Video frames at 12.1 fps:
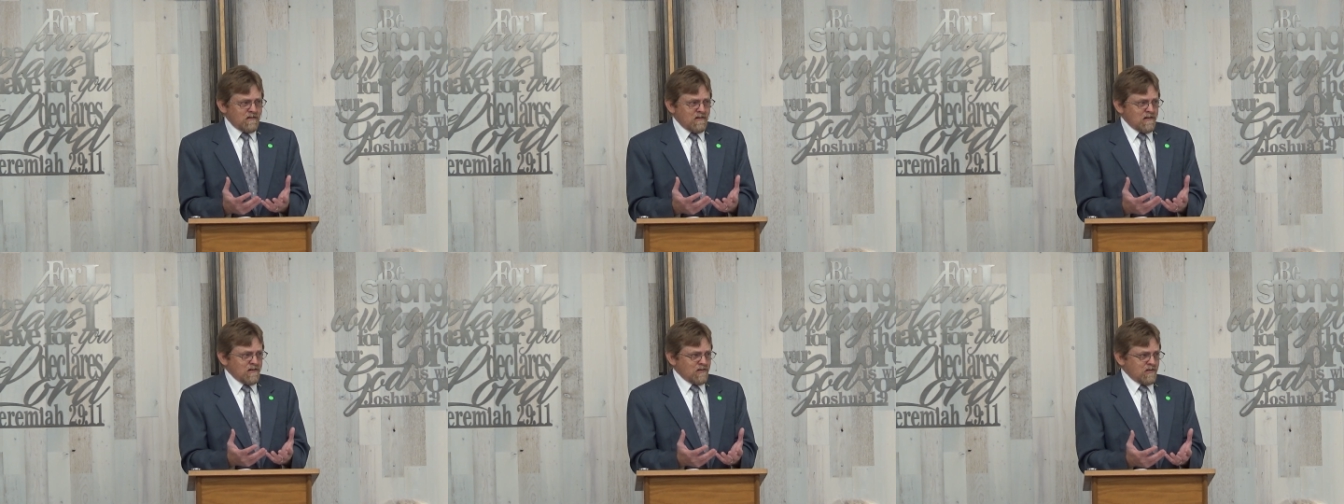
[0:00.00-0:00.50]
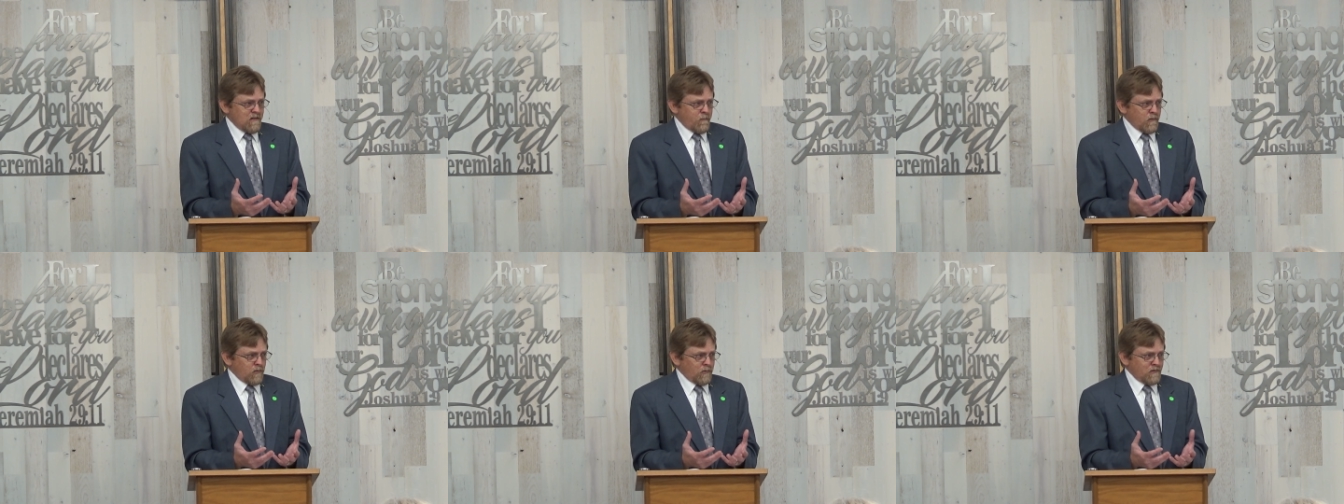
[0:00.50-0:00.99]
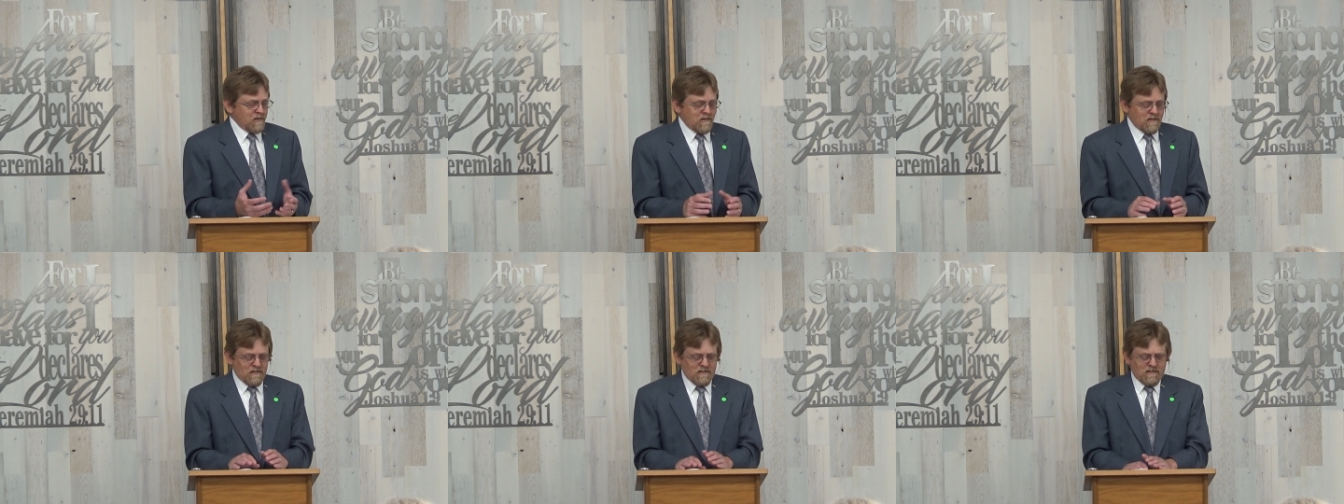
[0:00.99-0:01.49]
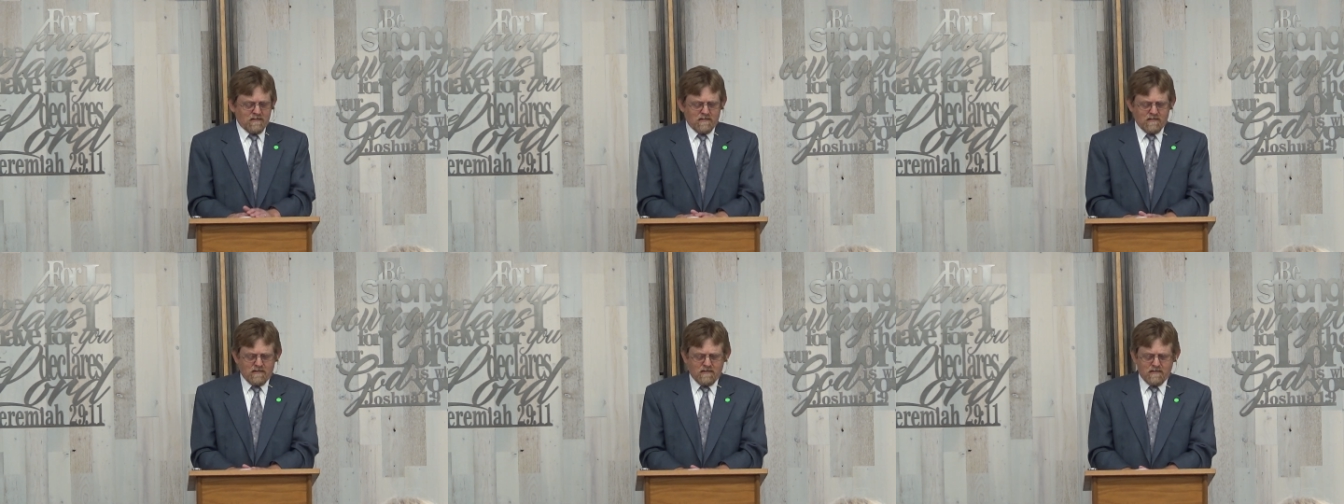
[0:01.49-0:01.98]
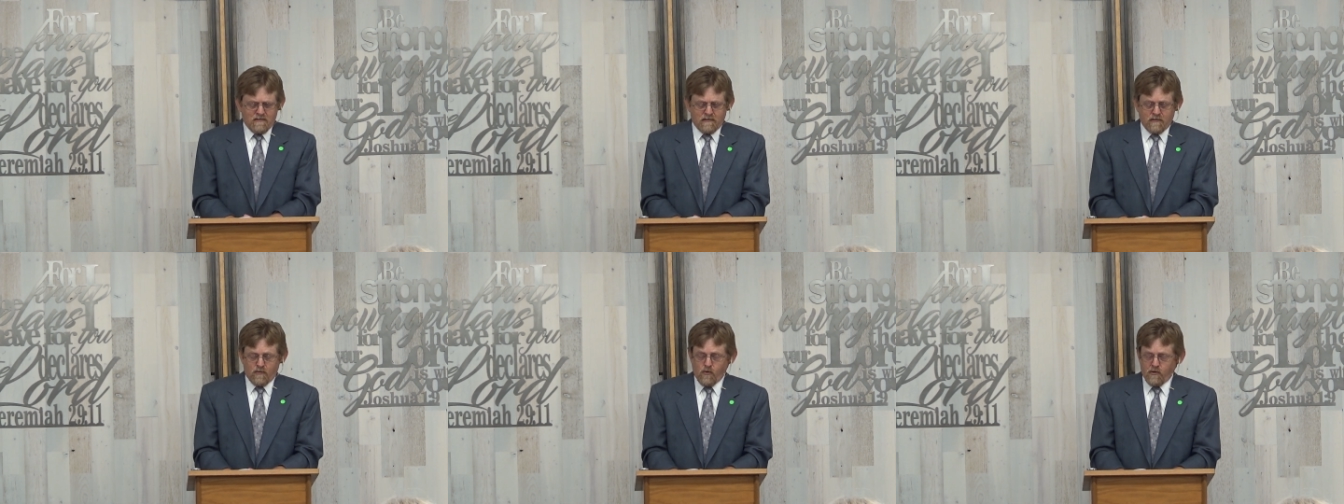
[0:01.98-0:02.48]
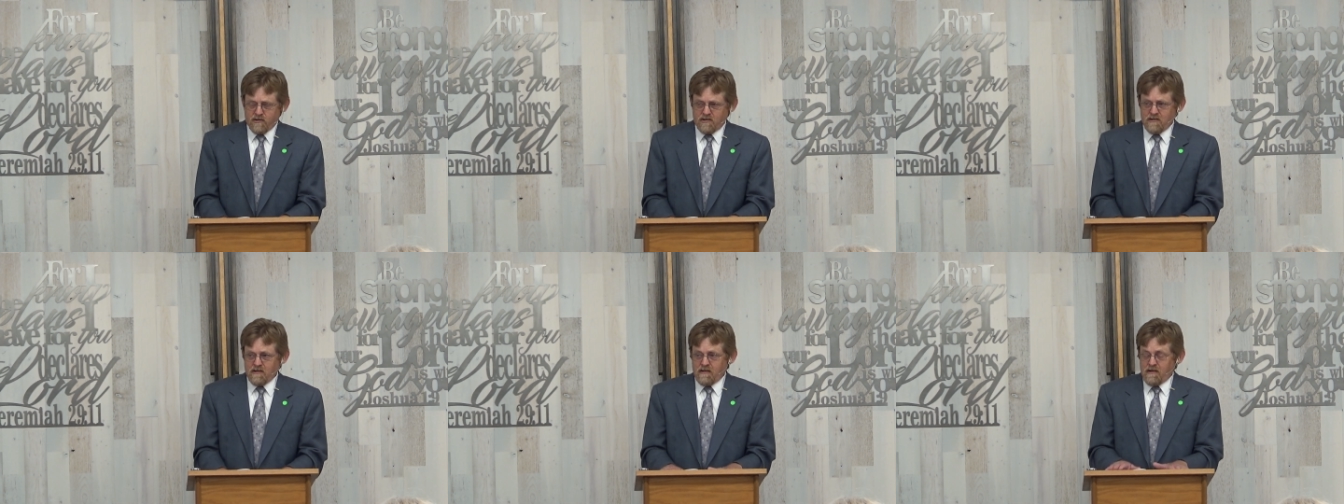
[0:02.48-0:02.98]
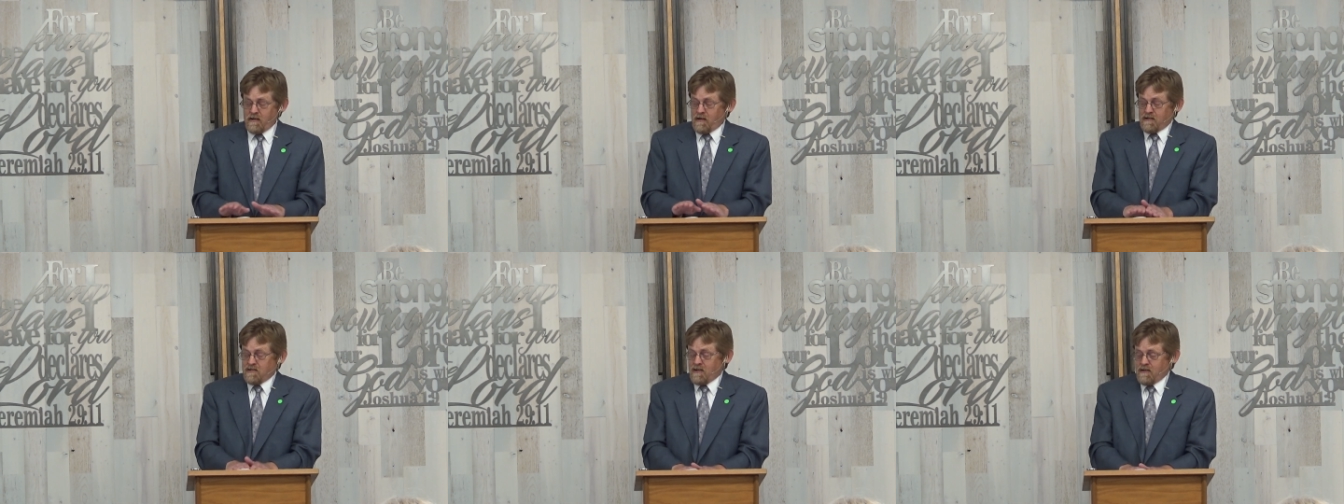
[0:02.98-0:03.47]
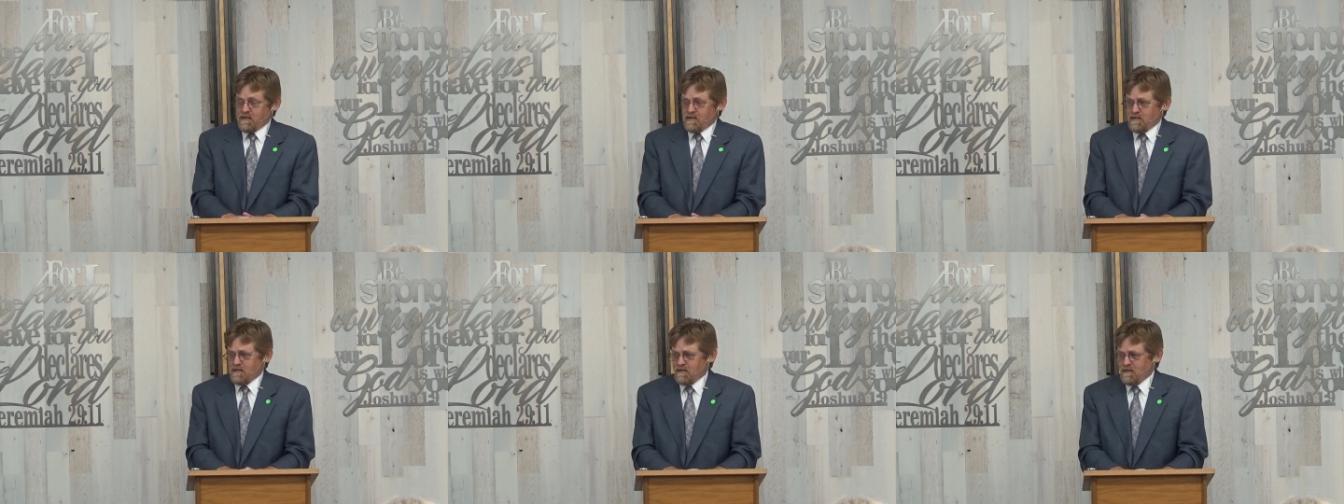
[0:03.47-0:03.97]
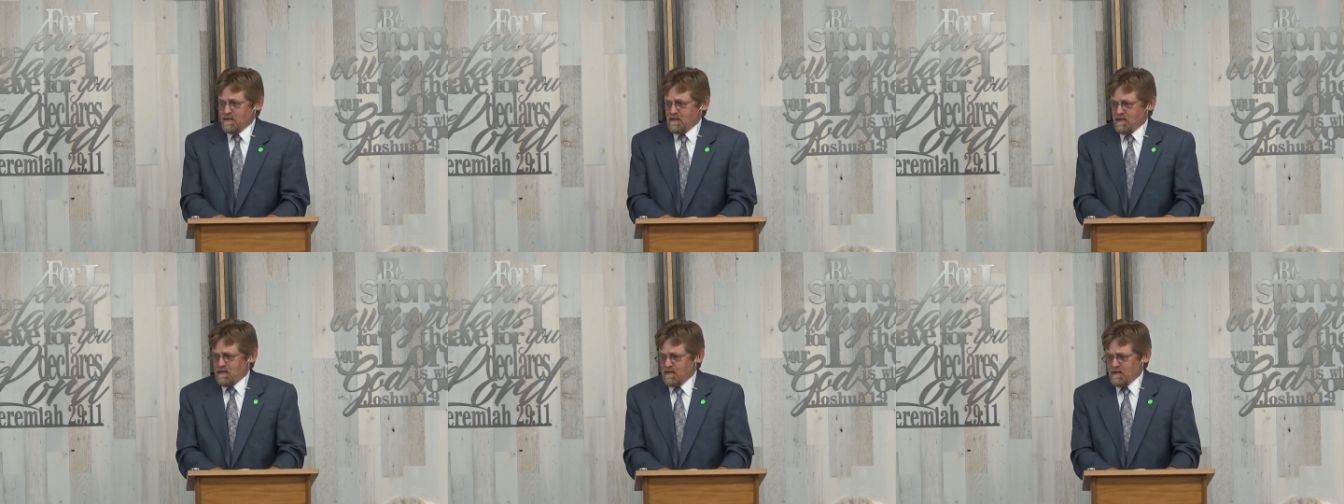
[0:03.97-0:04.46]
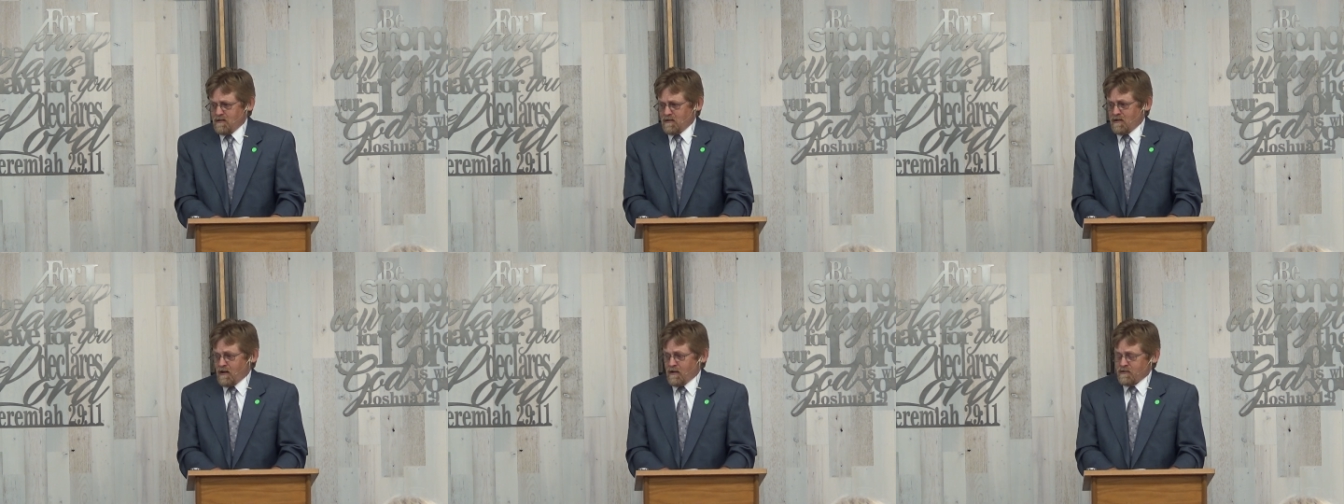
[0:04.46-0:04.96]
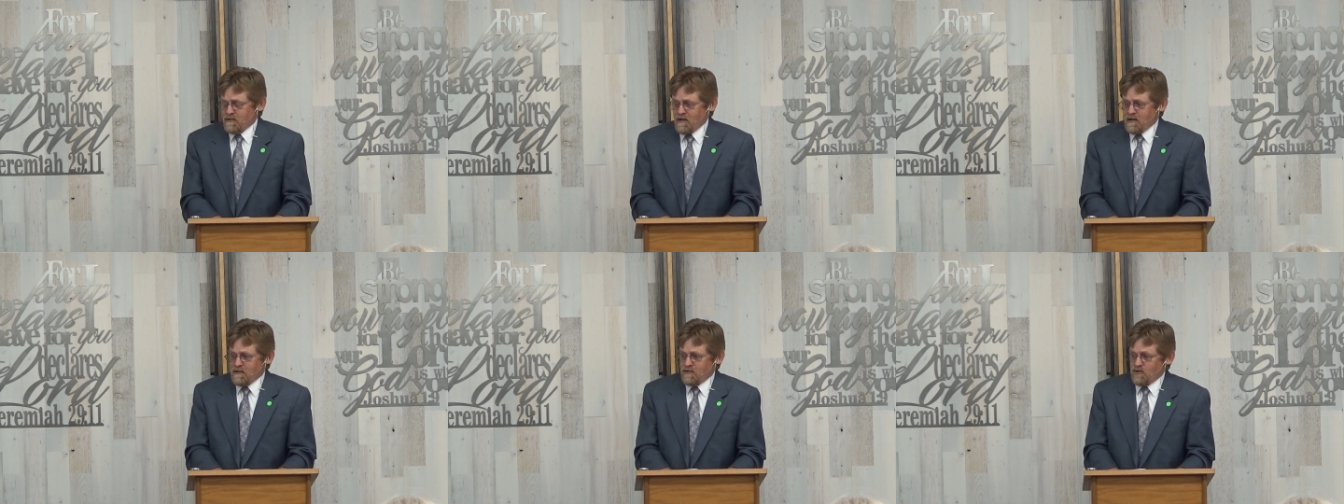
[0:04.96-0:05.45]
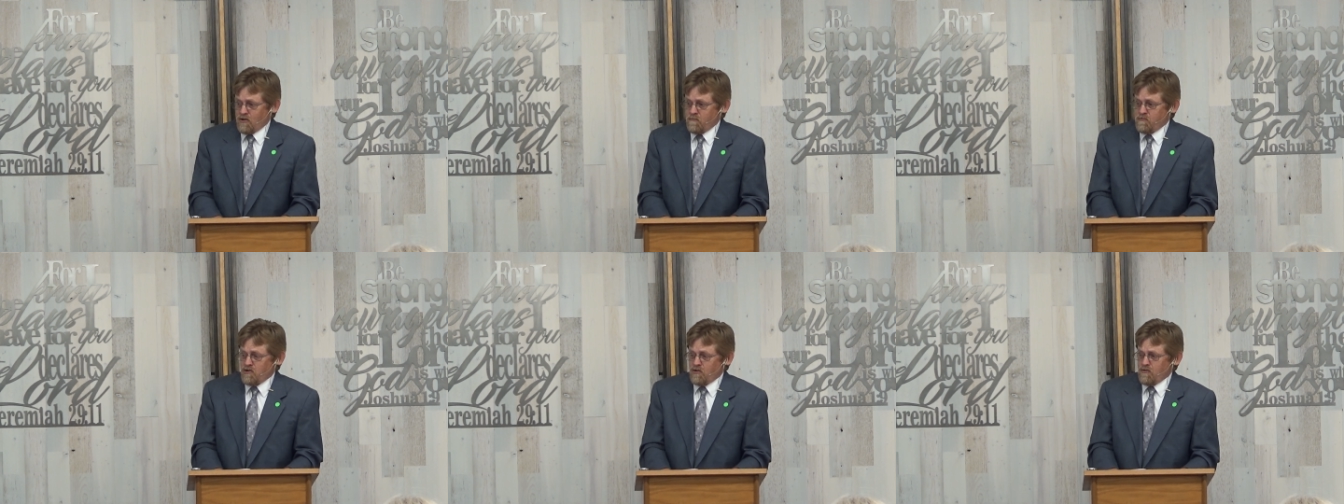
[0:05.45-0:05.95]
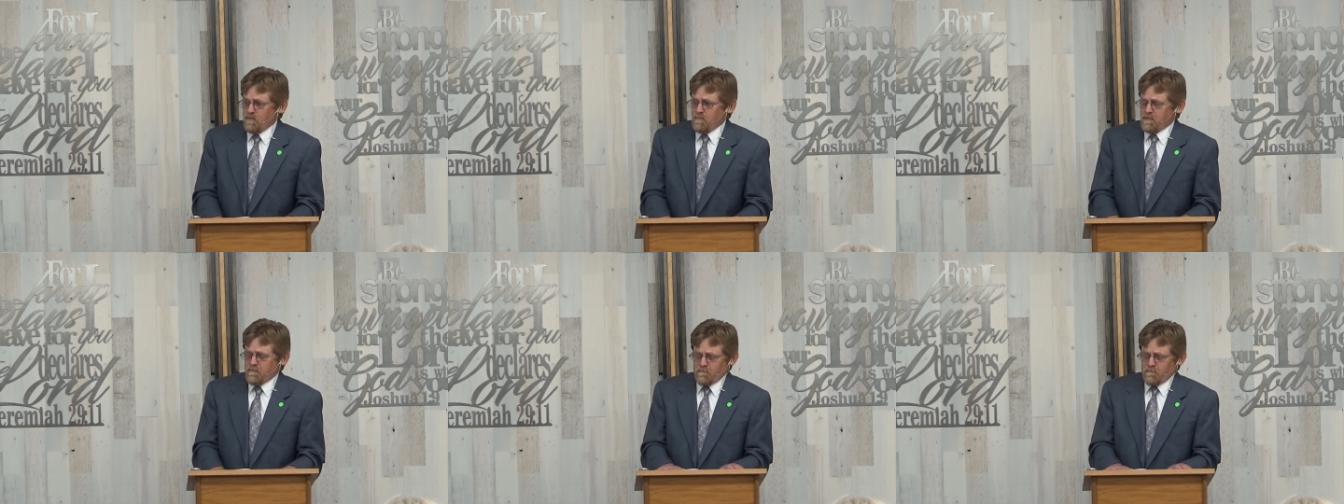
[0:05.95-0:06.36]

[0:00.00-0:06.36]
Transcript: in his difficulty that the horse did. And in a sense, God is saying to Job, Job,